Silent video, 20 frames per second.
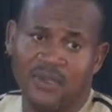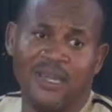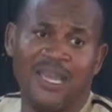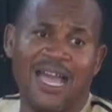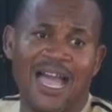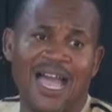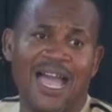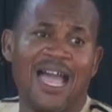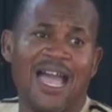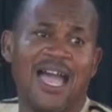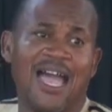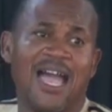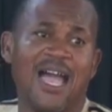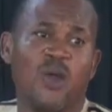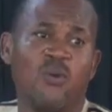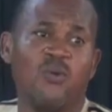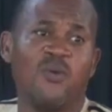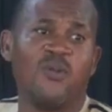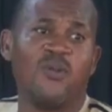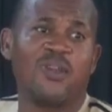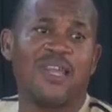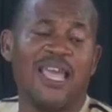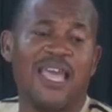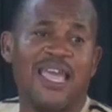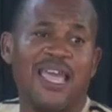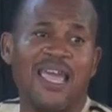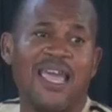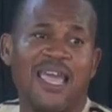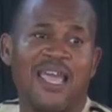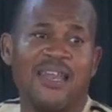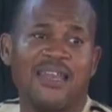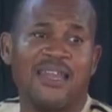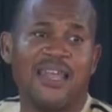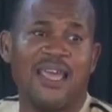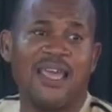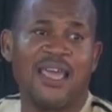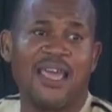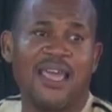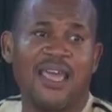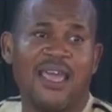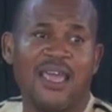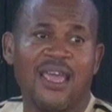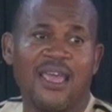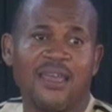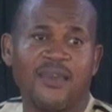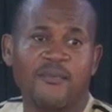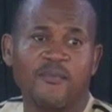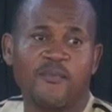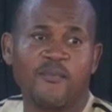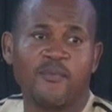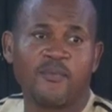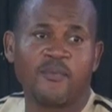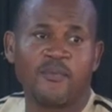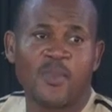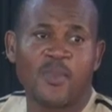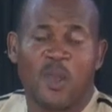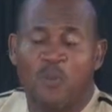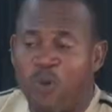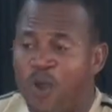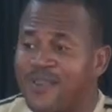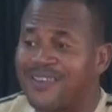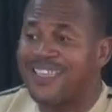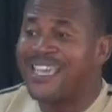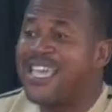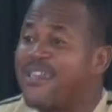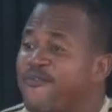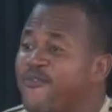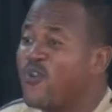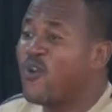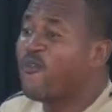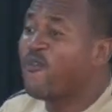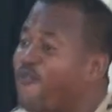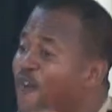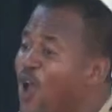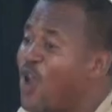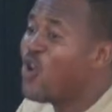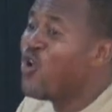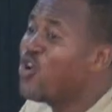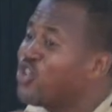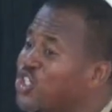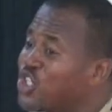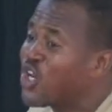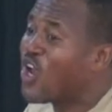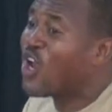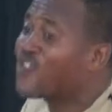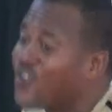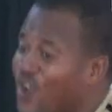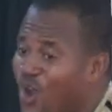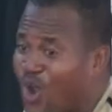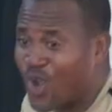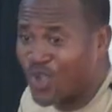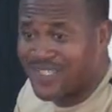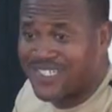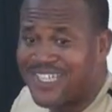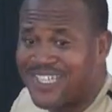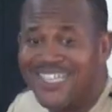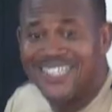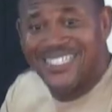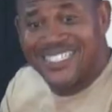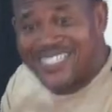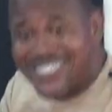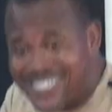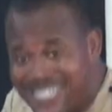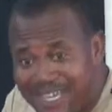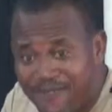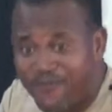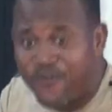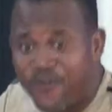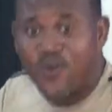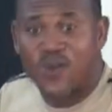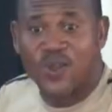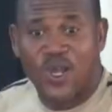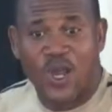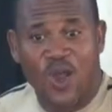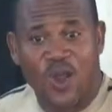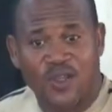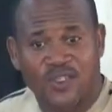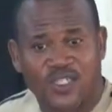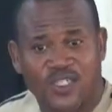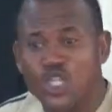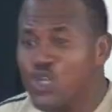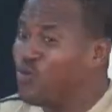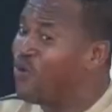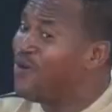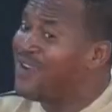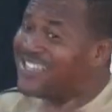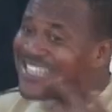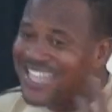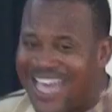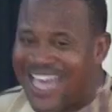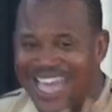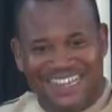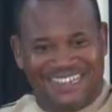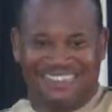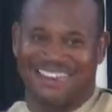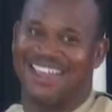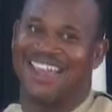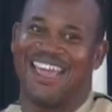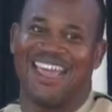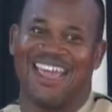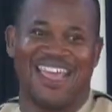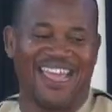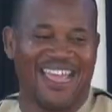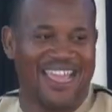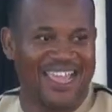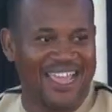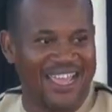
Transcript: I will get there. But if you follow shortcuts, sinful cuts, you won't get there.